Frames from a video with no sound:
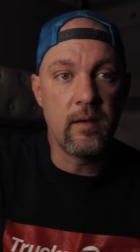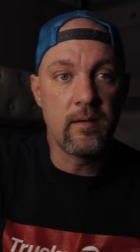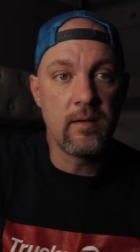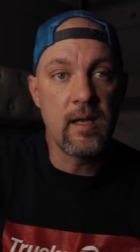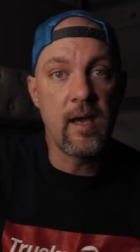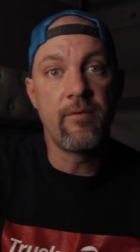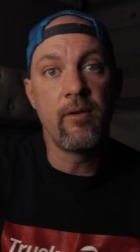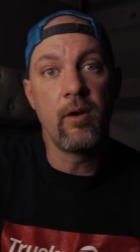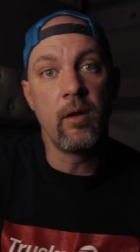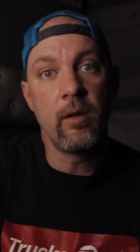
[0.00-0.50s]

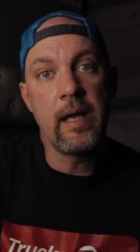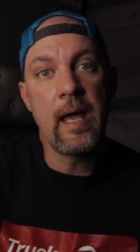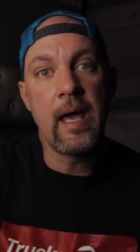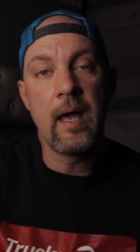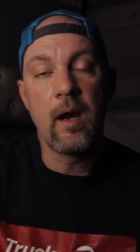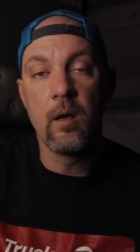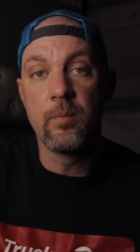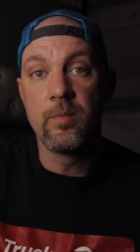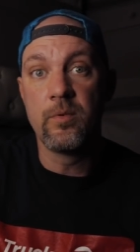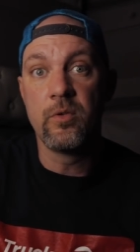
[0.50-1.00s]
definitely
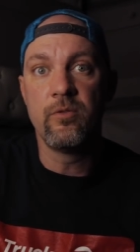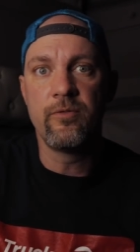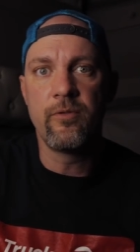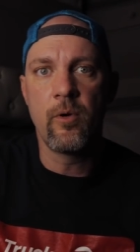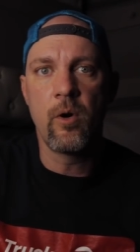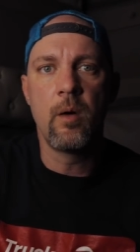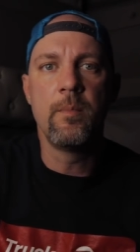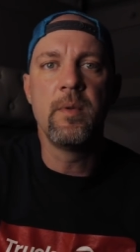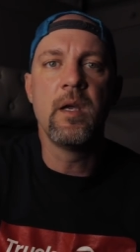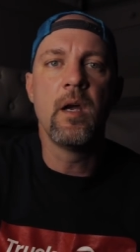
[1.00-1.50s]
add up to
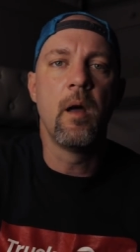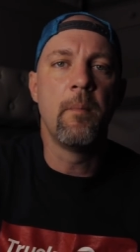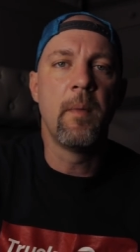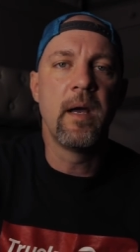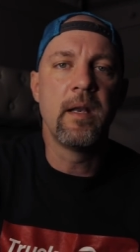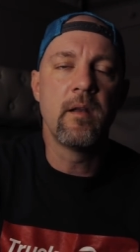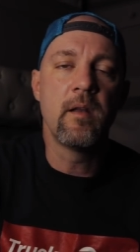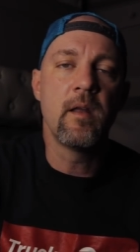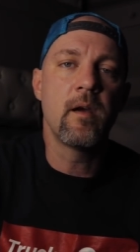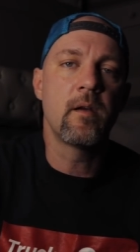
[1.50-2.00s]
far beyond my
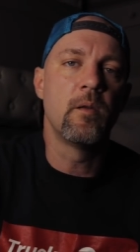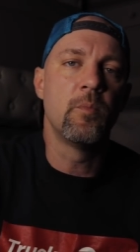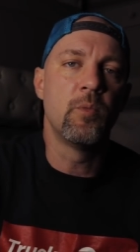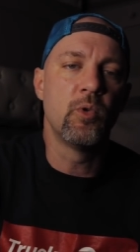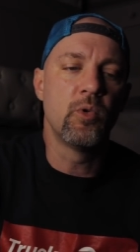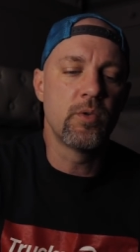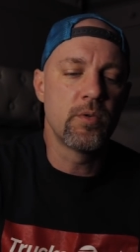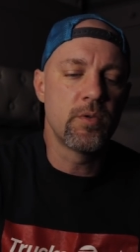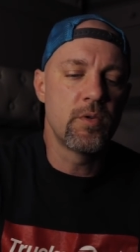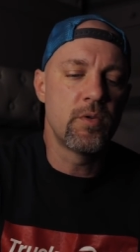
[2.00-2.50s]

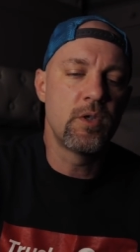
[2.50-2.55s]
deductible.